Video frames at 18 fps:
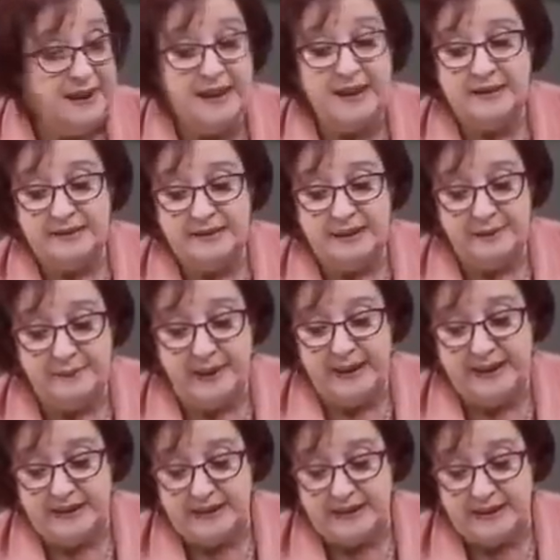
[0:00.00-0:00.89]
Yes,
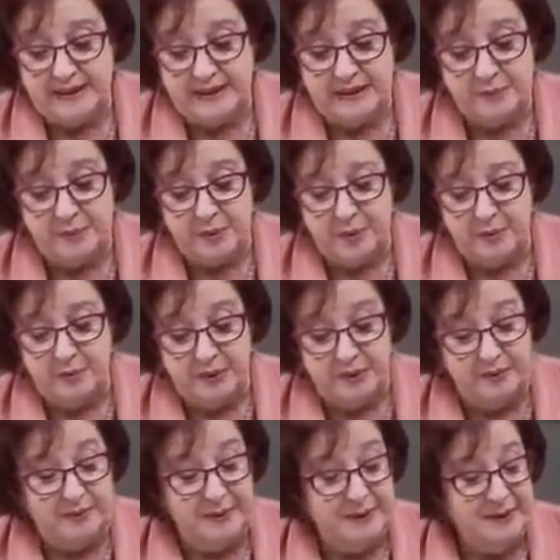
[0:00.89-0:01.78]
Patterson's the
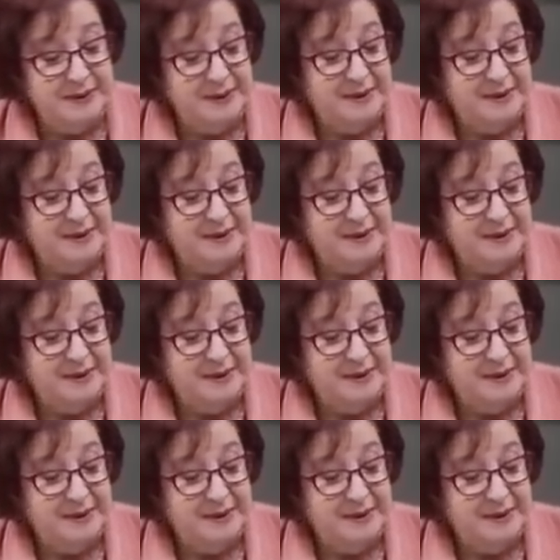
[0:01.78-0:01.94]
problem.